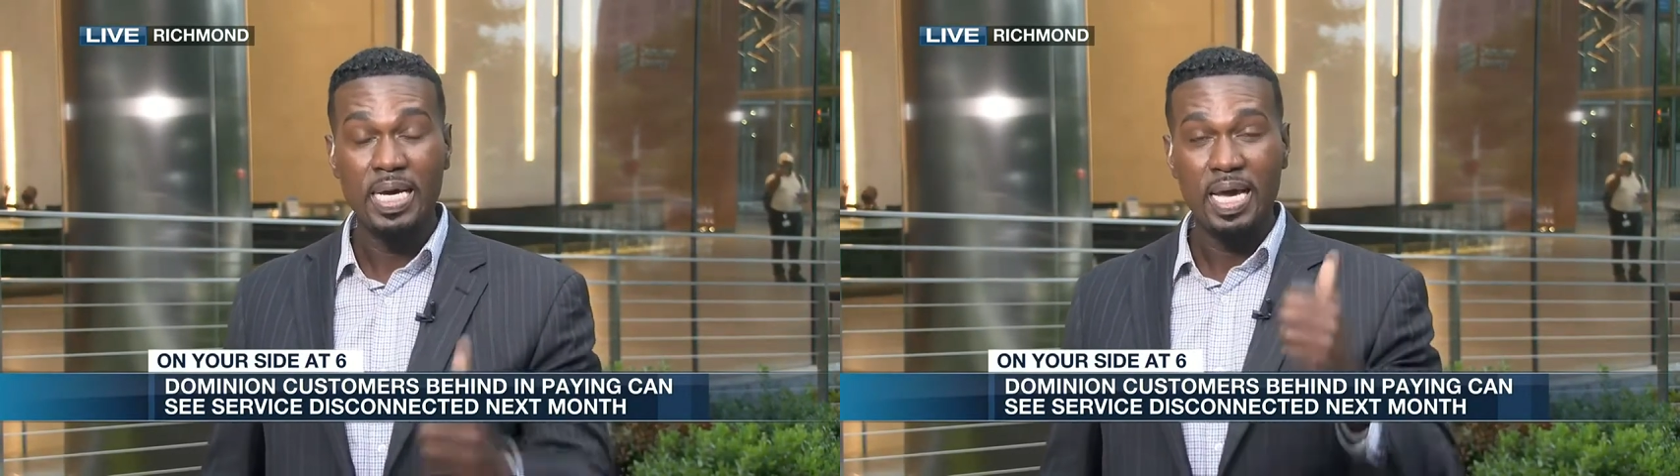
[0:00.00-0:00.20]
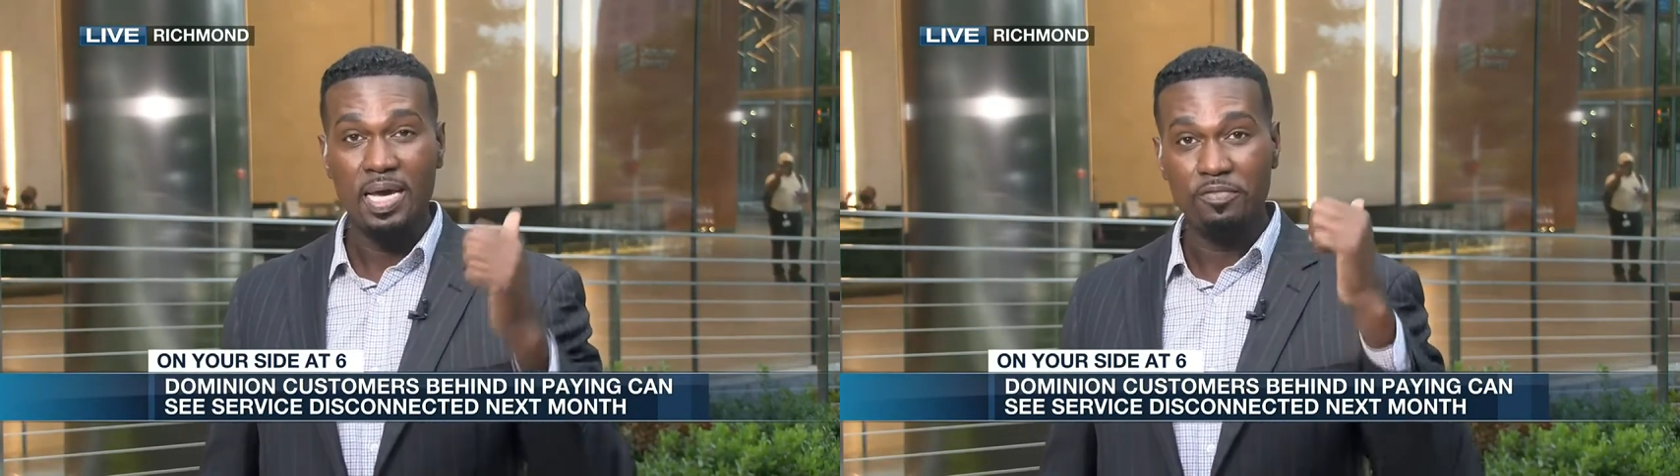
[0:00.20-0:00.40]

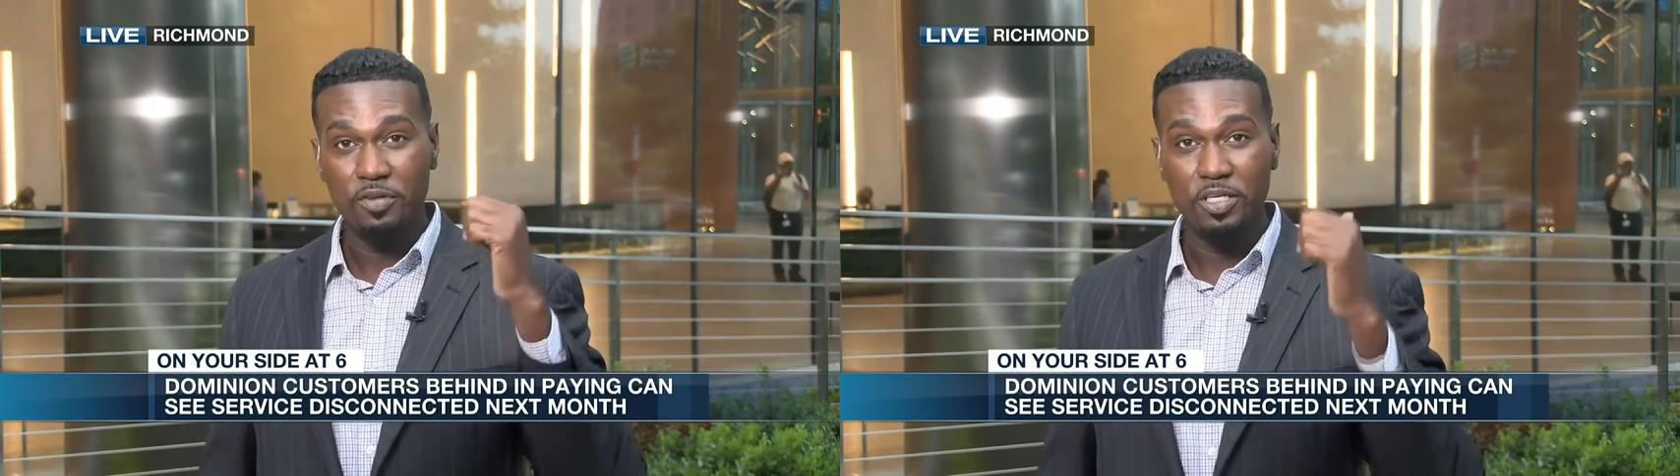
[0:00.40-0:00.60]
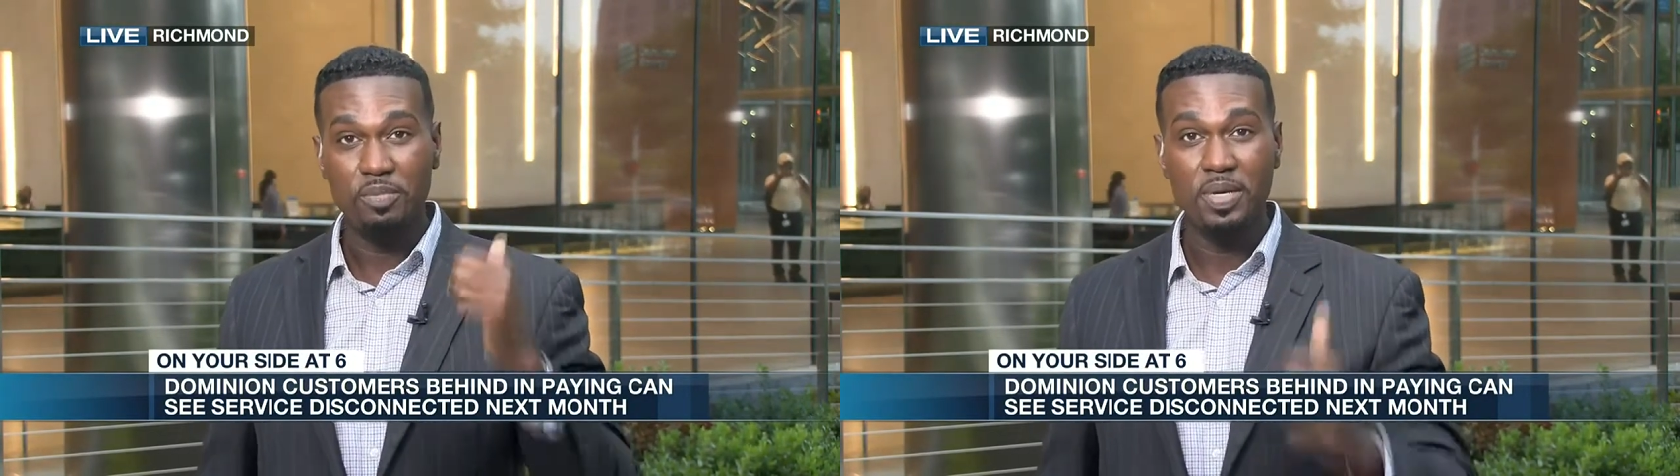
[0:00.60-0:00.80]
And
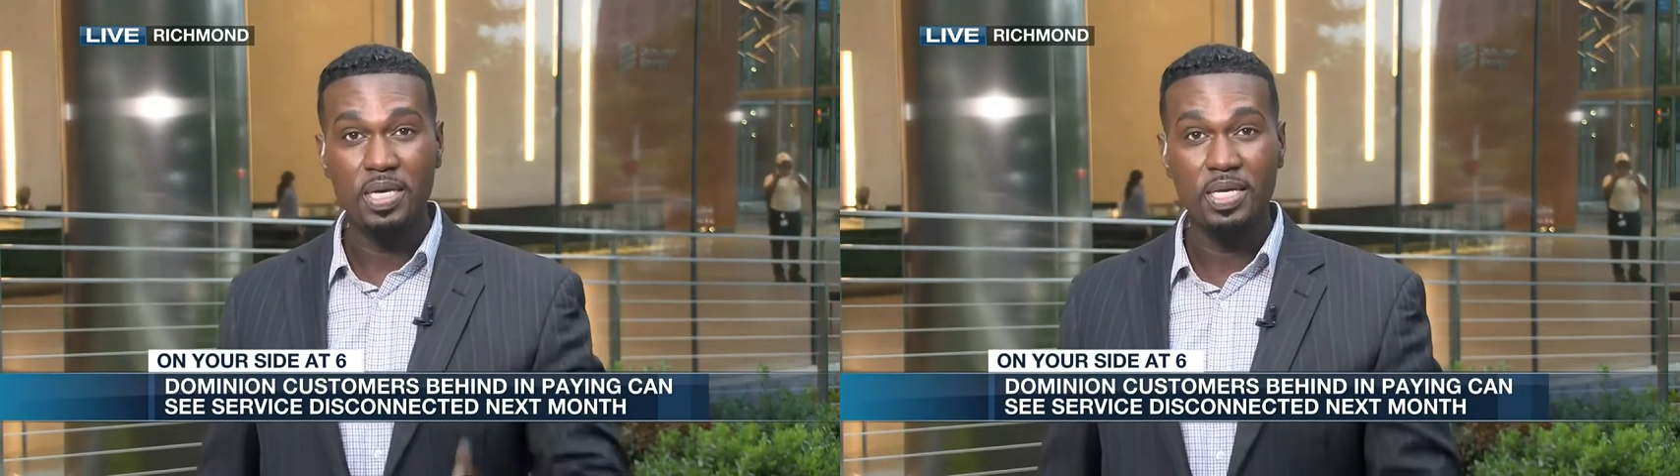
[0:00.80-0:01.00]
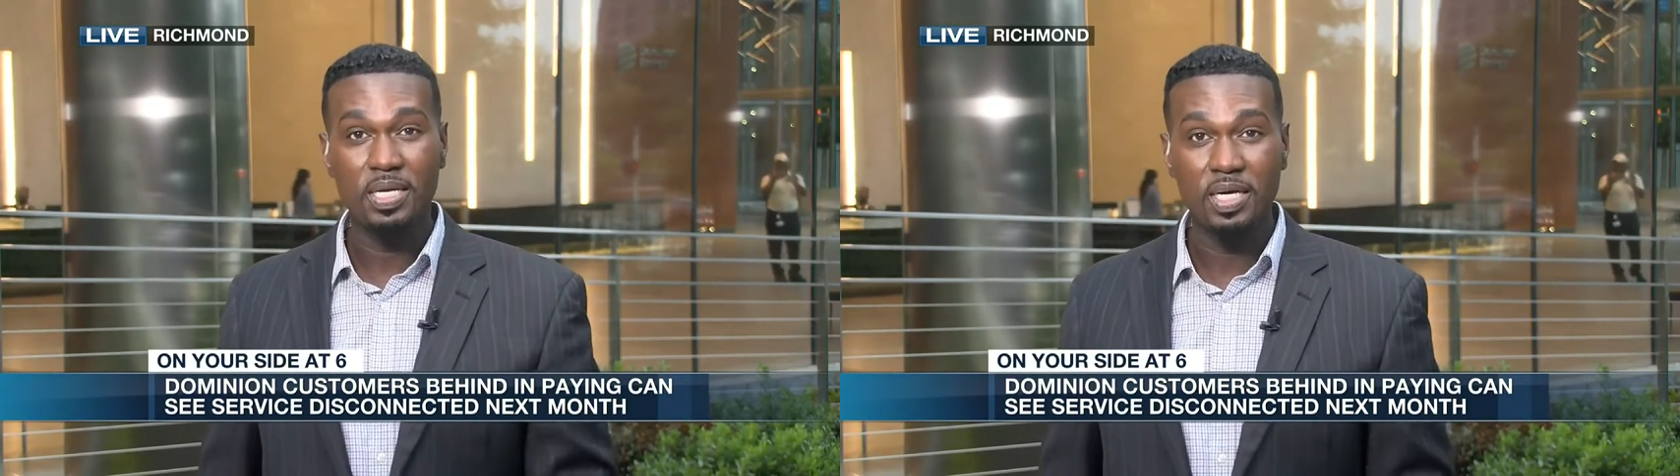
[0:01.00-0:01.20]
for
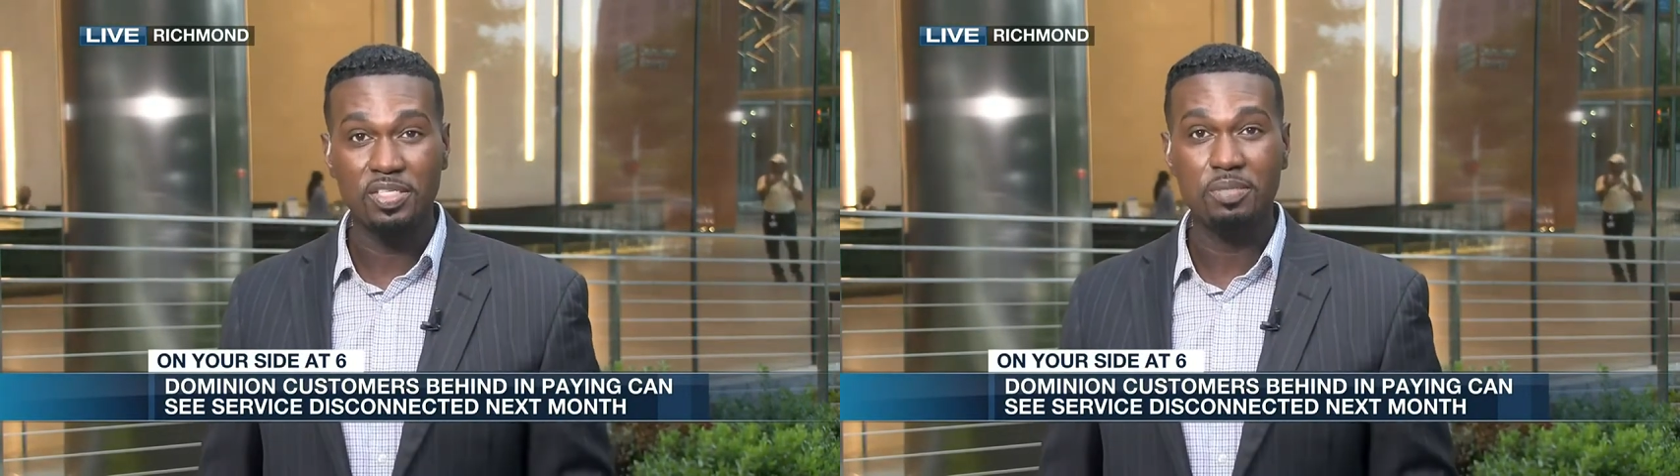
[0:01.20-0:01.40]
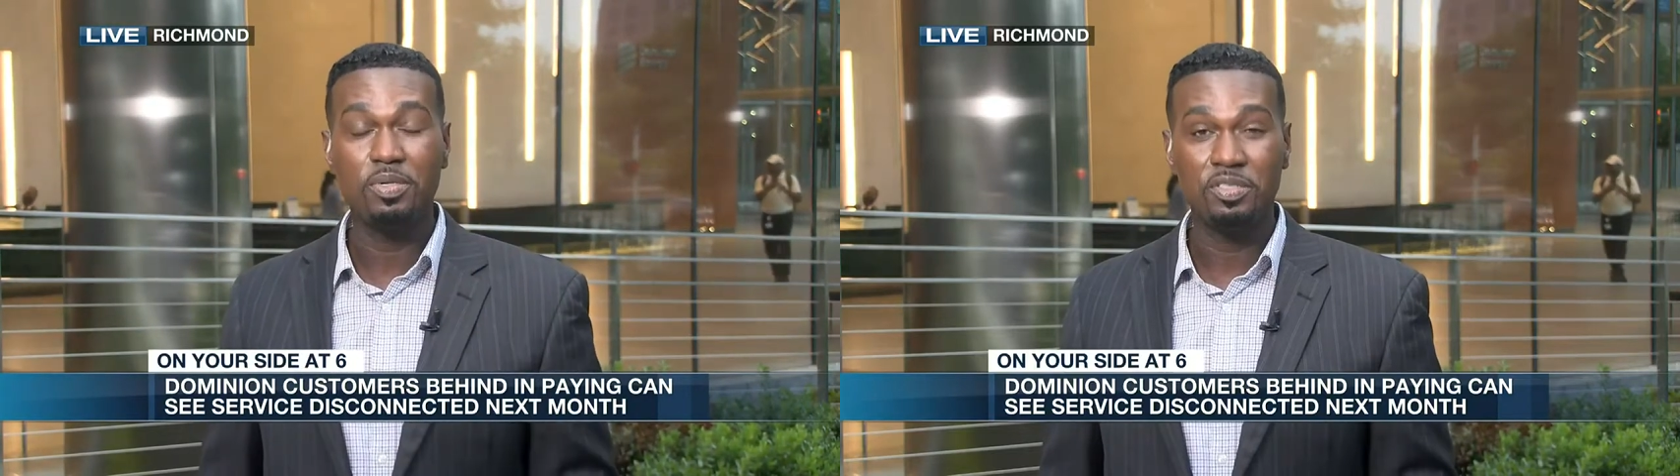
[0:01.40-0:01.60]
Dominion
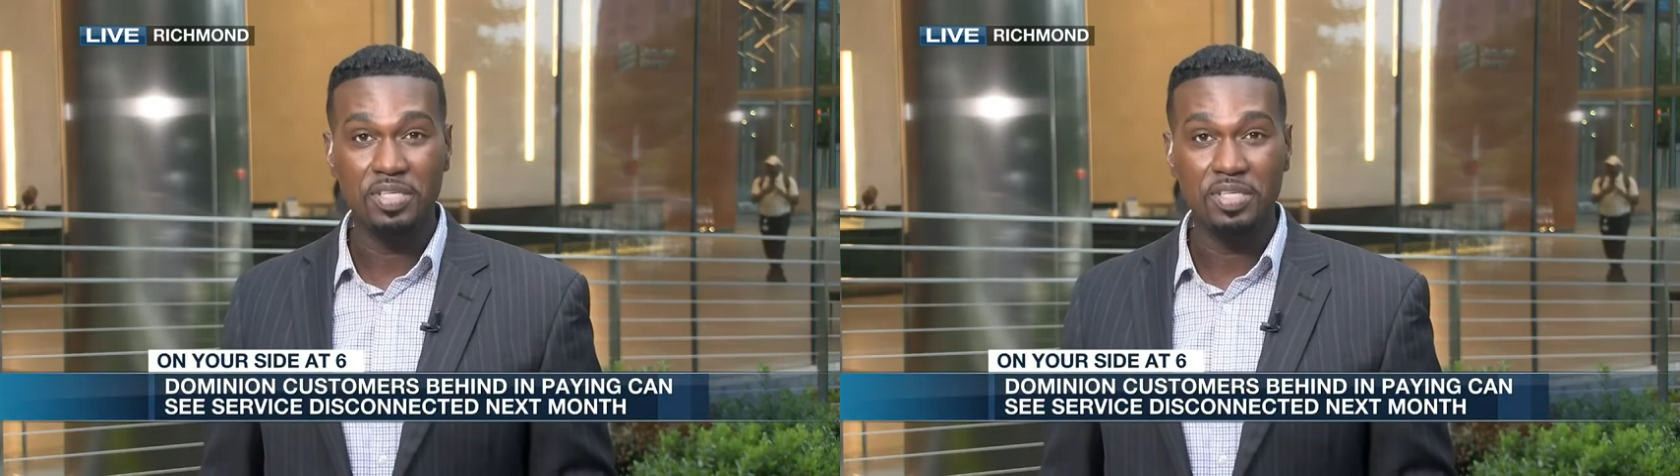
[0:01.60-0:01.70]
customers,